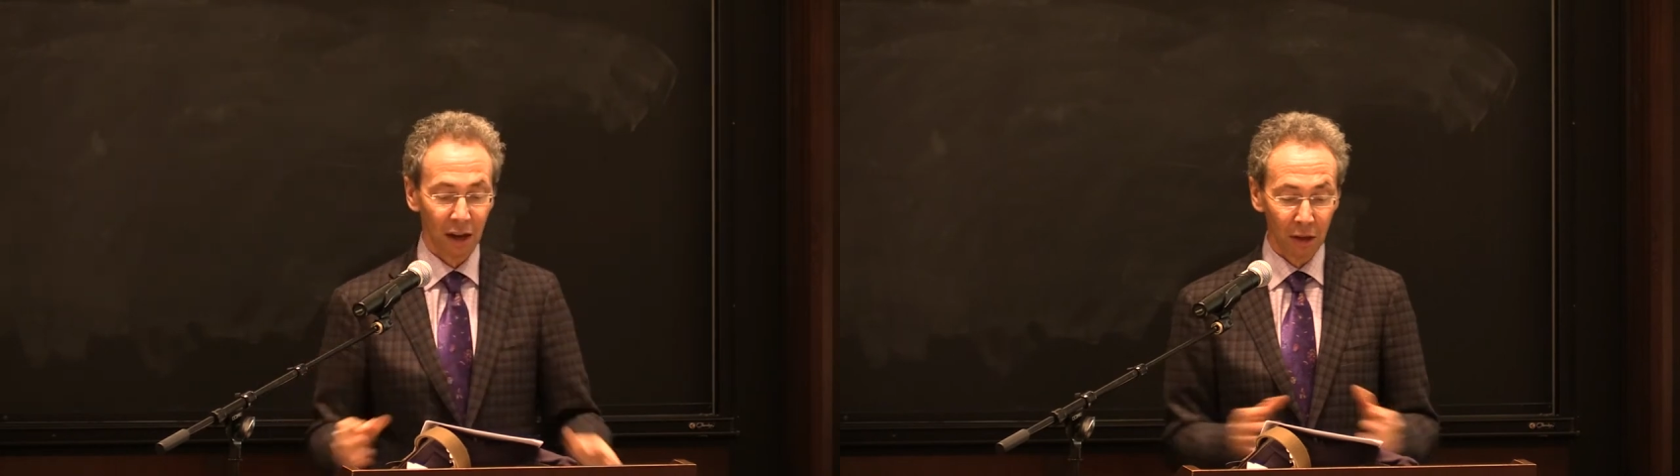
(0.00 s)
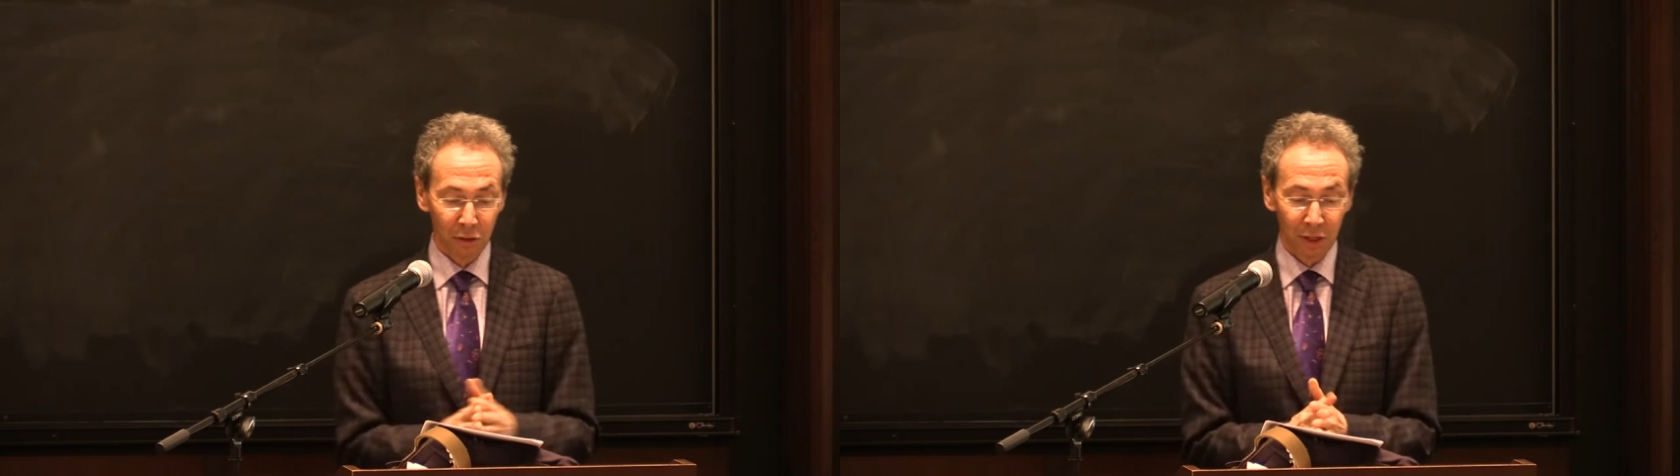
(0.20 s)

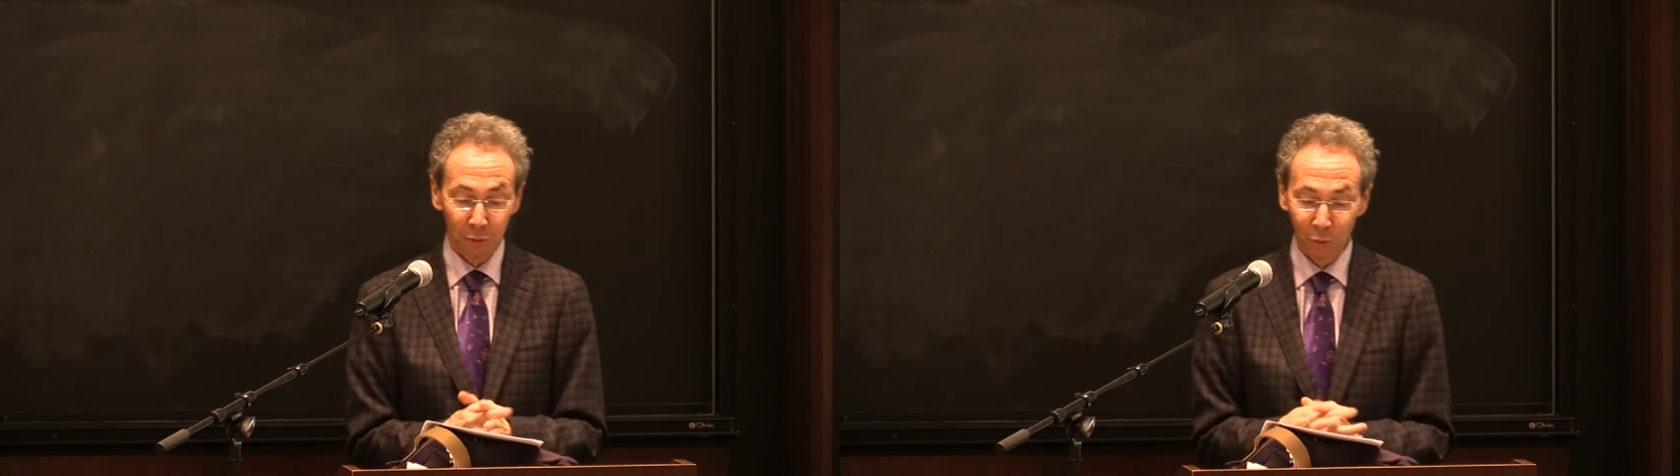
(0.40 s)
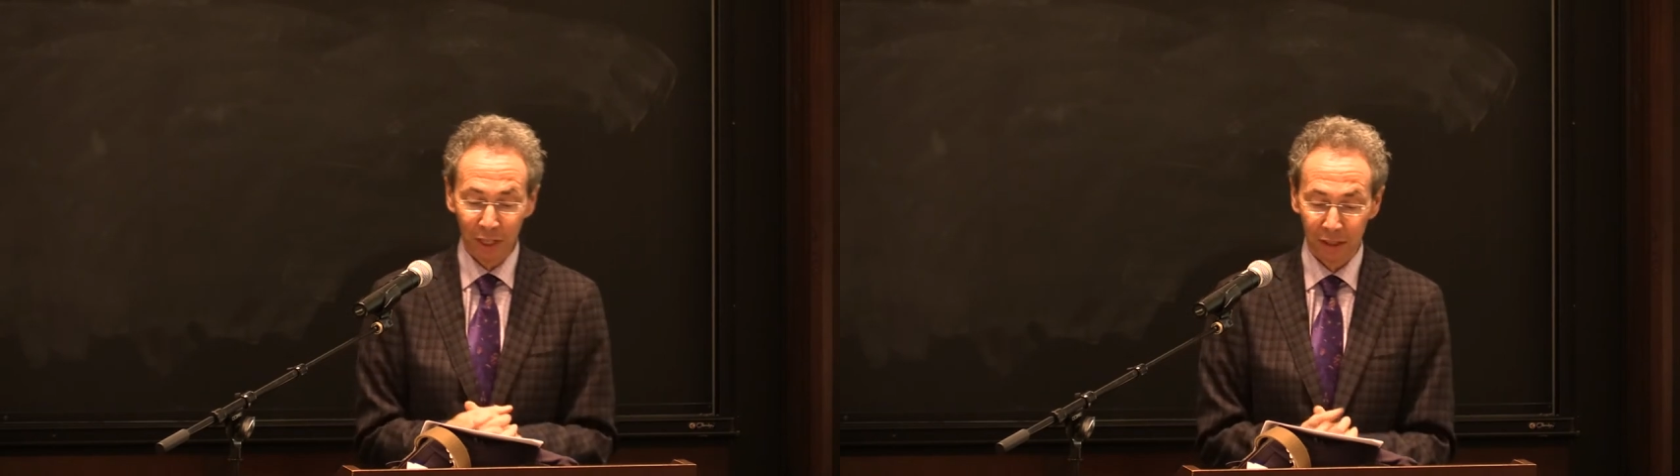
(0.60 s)
Ion seems
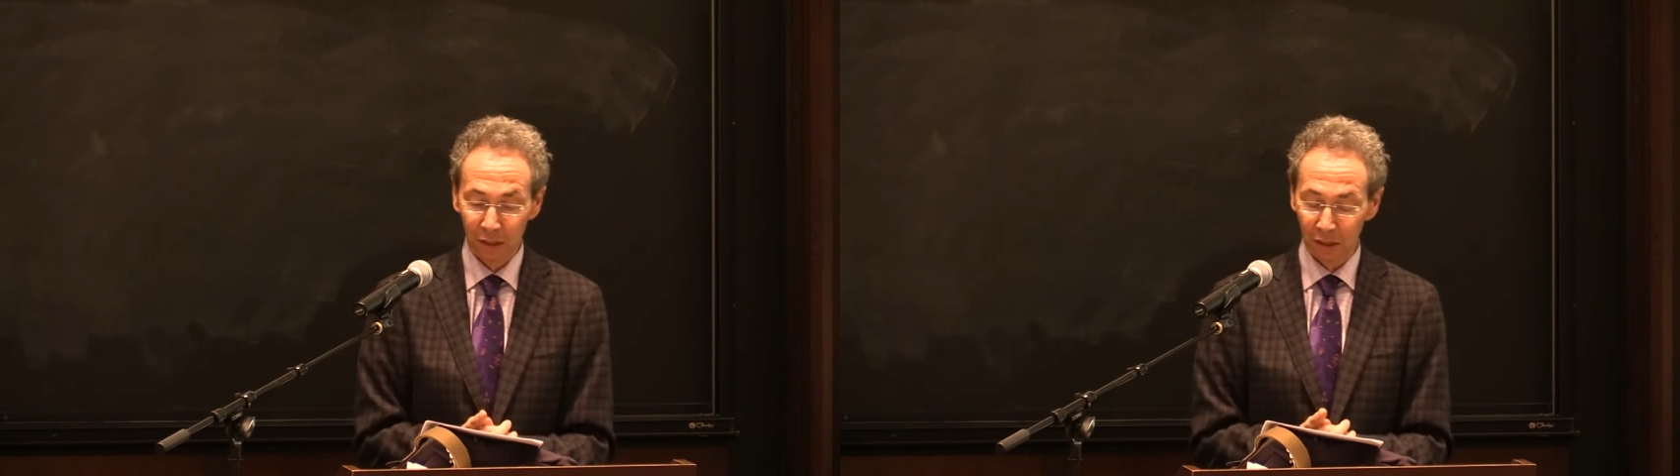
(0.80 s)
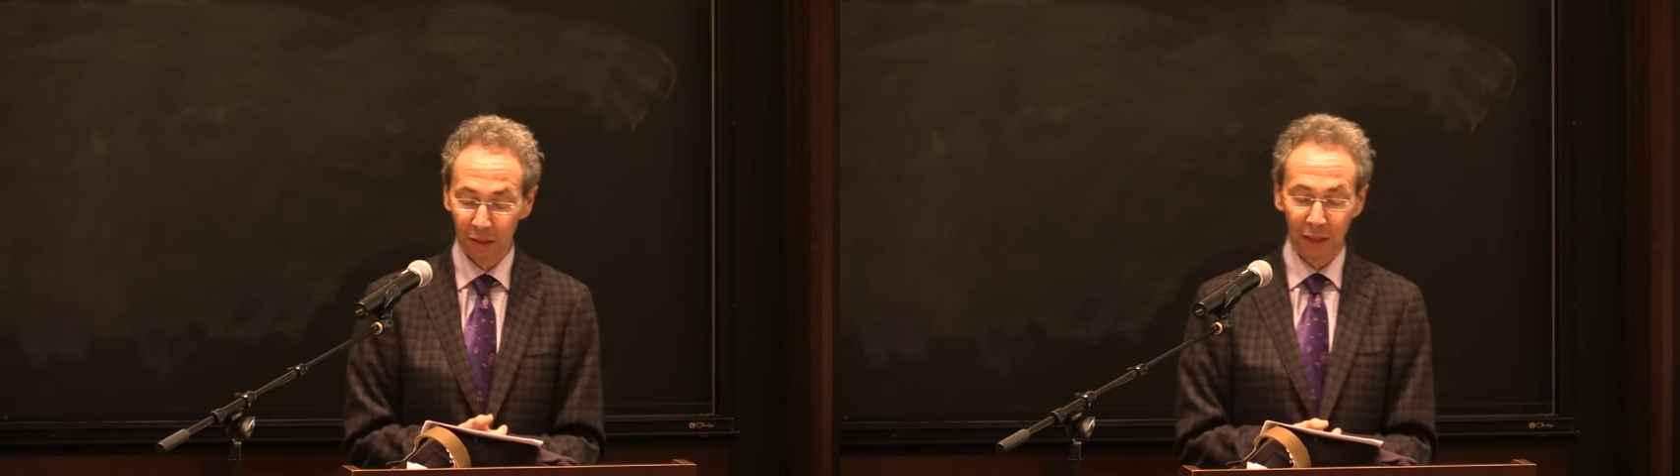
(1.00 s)
willing
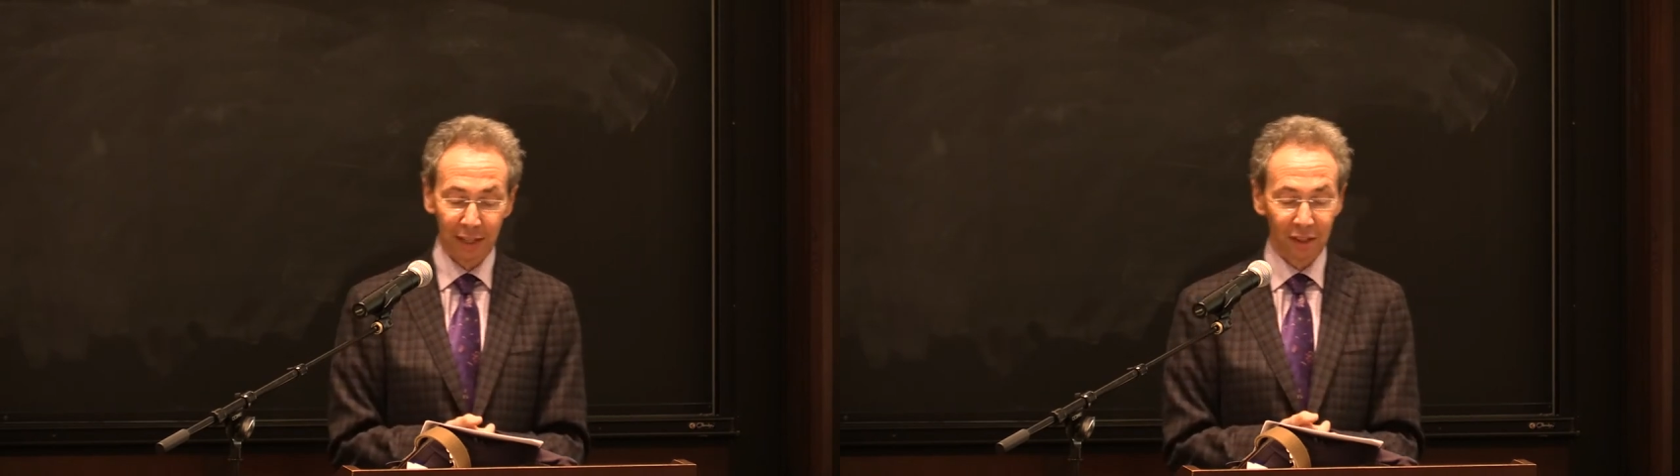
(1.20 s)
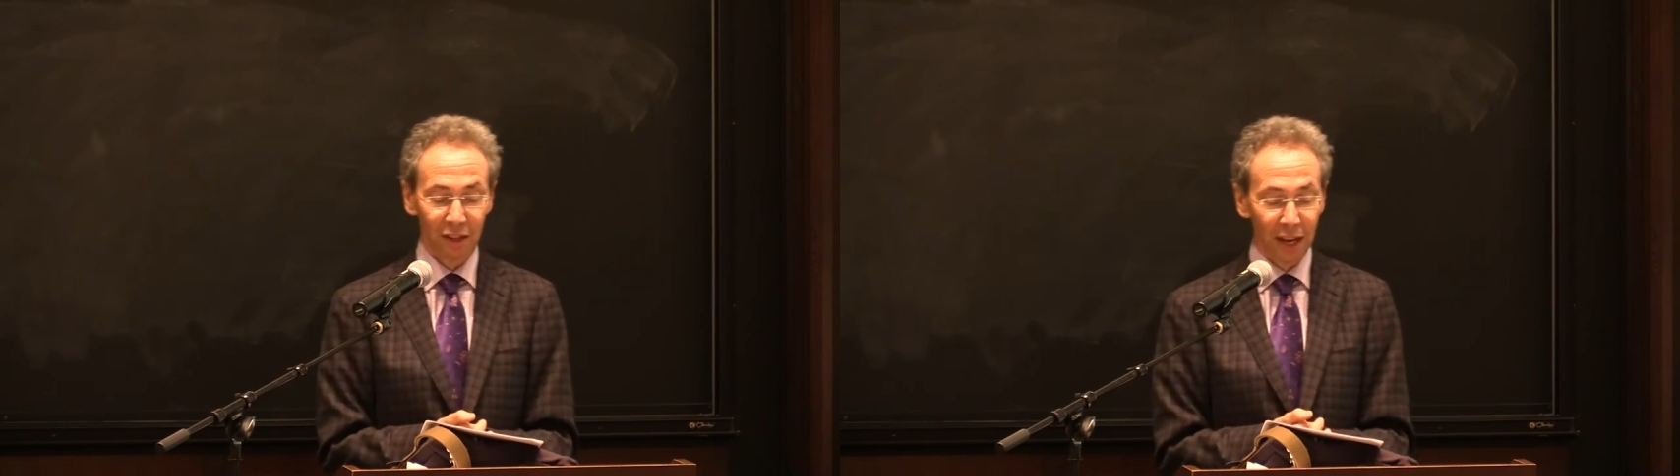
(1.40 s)
to
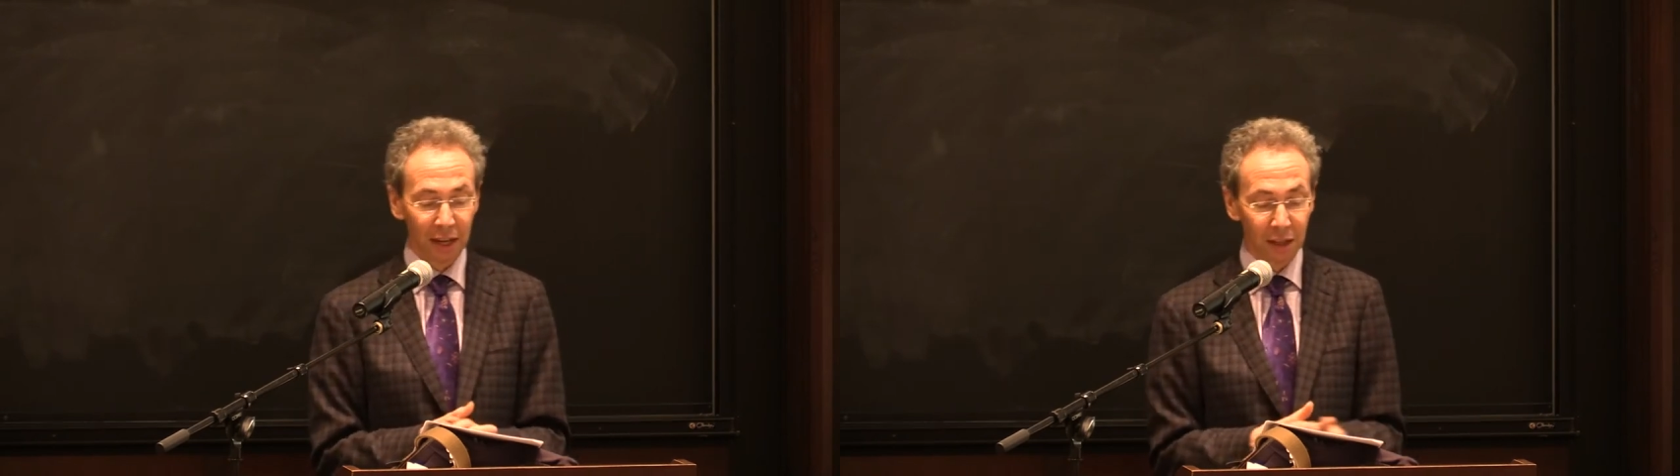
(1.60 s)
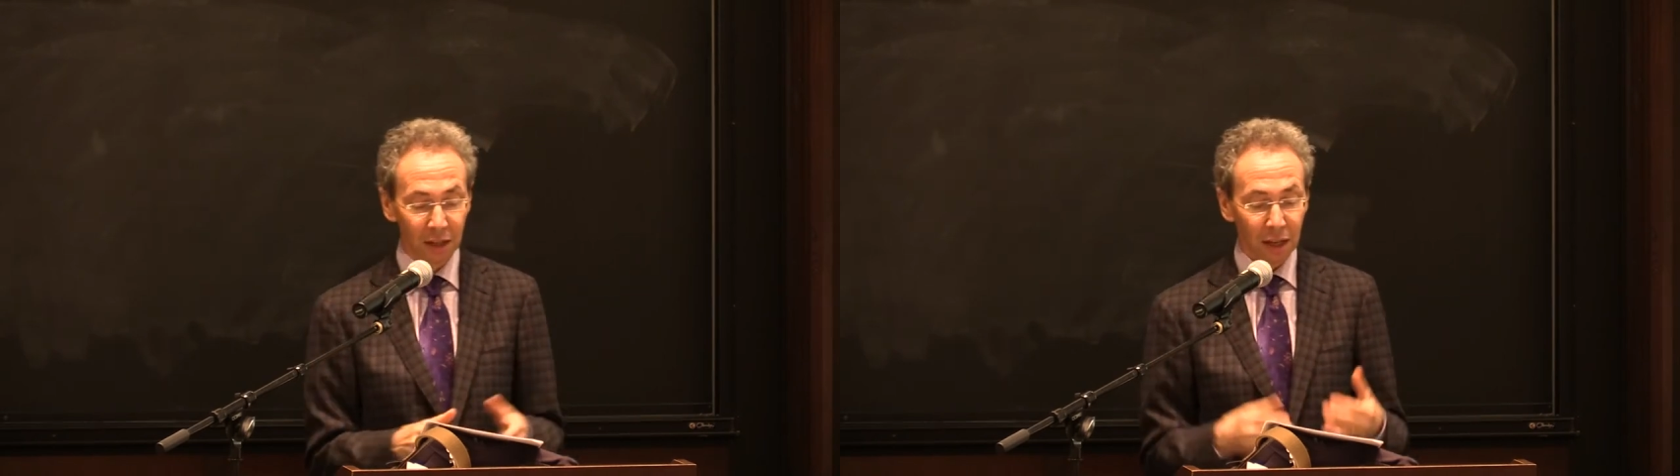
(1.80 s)

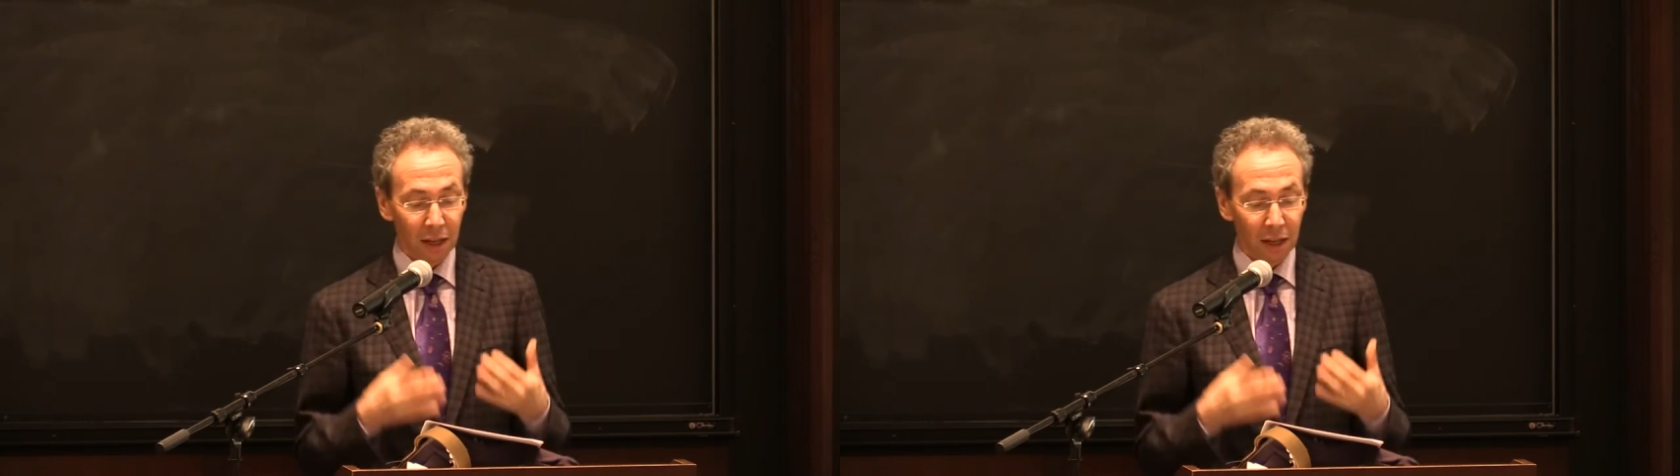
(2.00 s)
entertain that